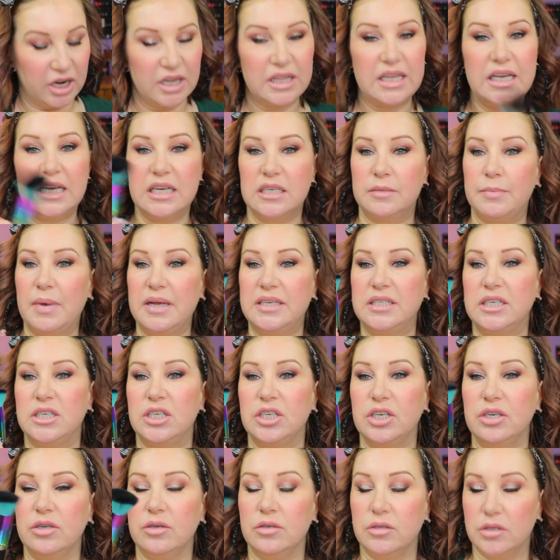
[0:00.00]
I think it's better
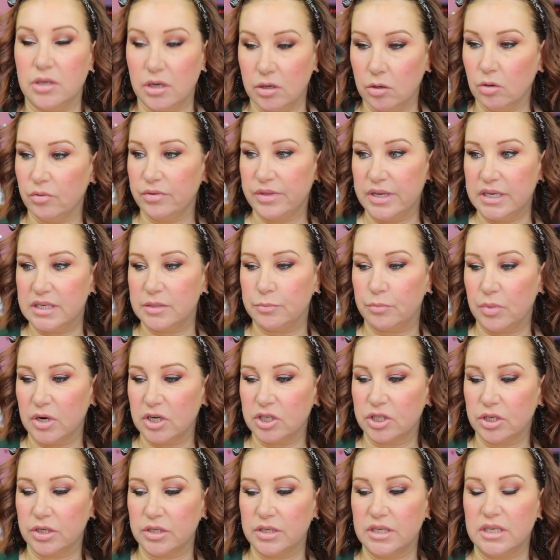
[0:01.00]
to use, not this
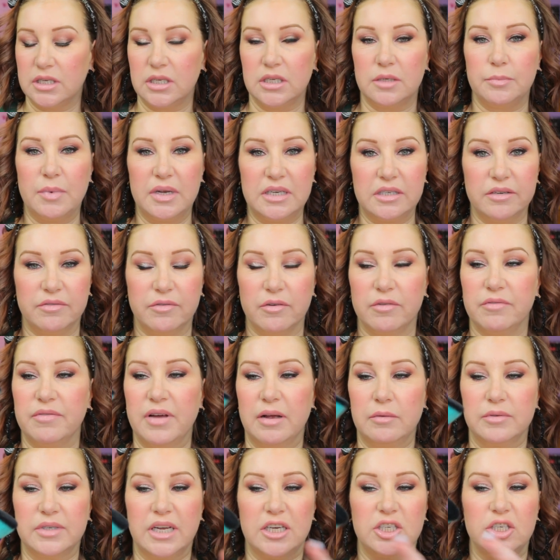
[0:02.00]
brush because this is better for
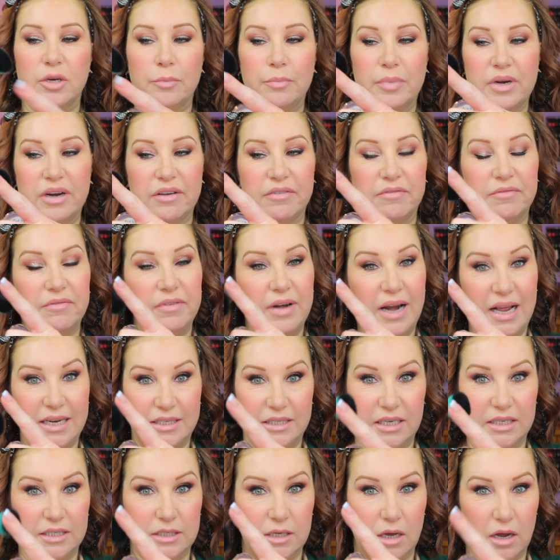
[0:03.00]
foundation, but a
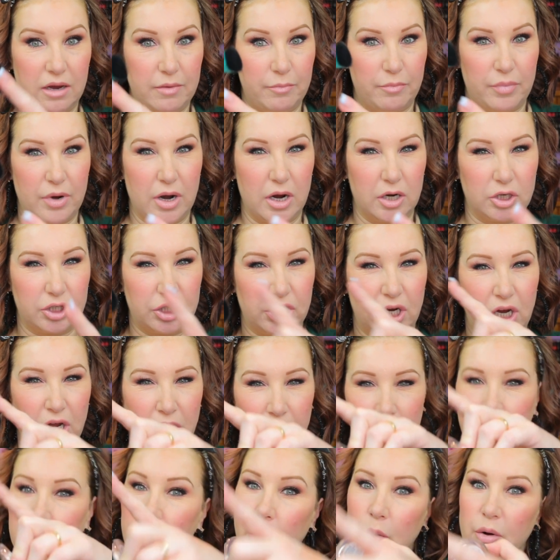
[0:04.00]
flatter type brush,
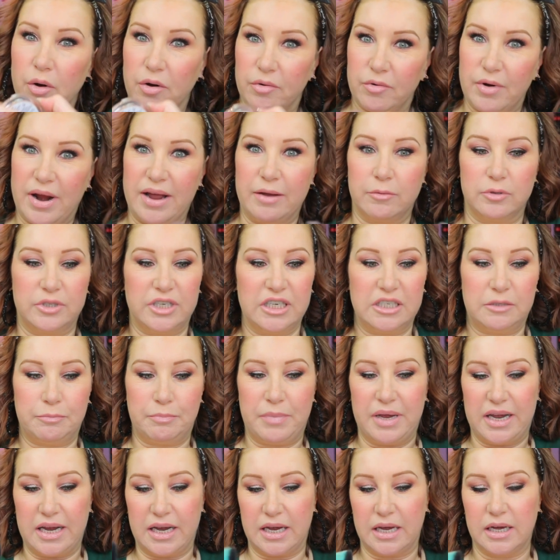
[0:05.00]
you know, or a rounded
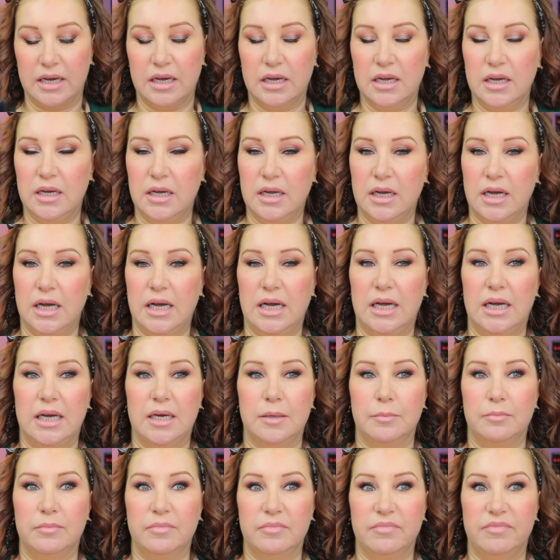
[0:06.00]
big
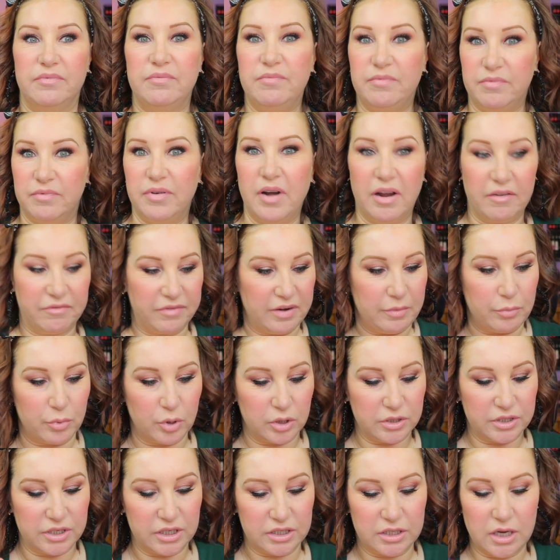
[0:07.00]
fluffy
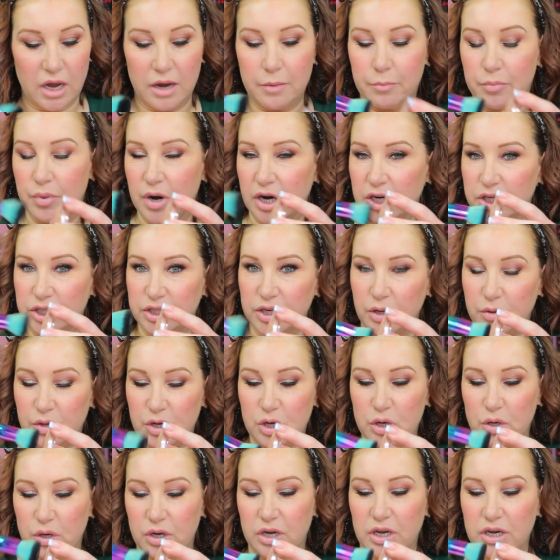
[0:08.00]
bronzer type brush so
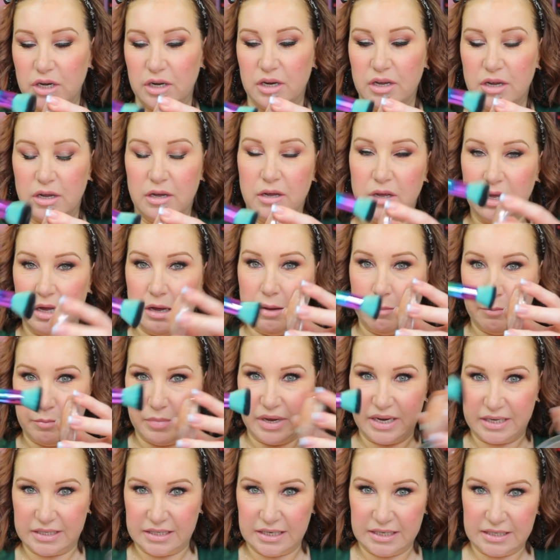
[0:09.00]
that you can
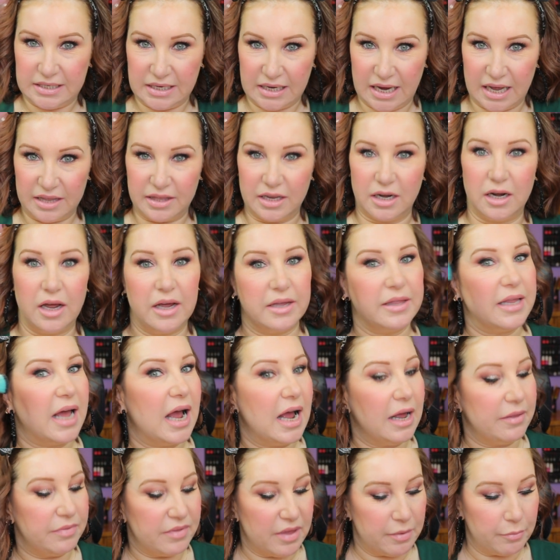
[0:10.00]
mix it together like
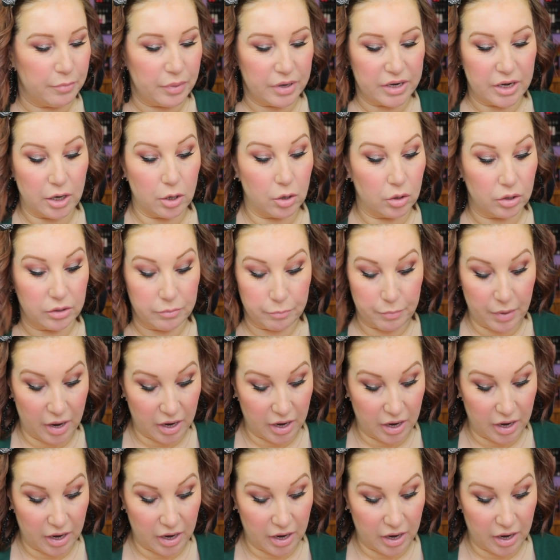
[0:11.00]
that and then put it on.